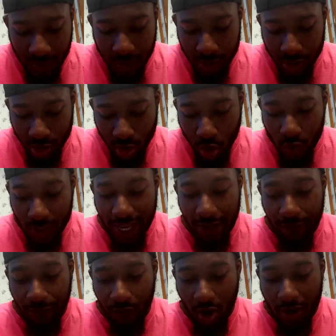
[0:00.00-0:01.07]
the dude
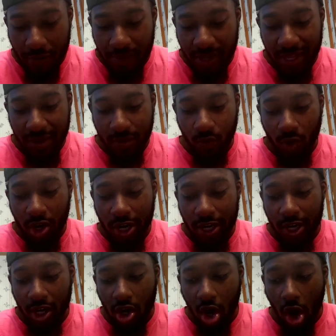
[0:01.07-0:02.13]
that fought me, we're
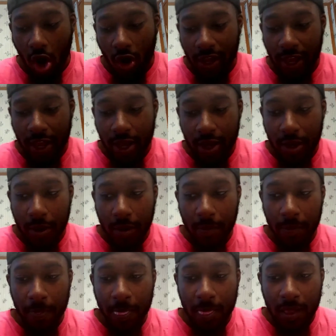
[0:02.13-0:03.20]
gonna call
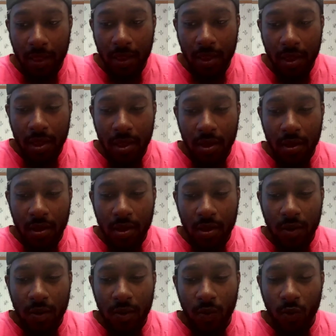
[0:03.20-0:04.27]
him
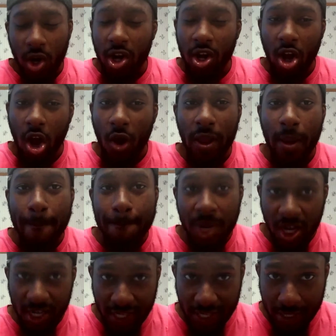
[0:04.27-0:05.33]
we're gonna call him
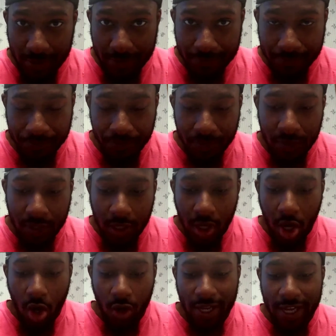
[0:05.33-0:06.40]
Bucky.
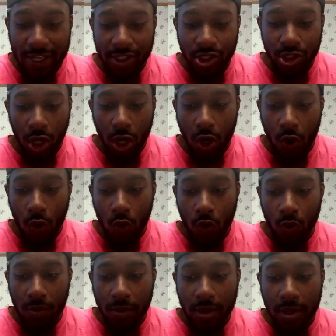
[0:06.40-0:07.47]
Okay,
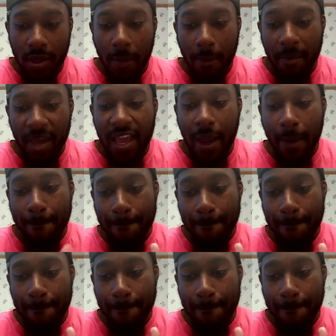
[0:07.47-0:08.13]
so me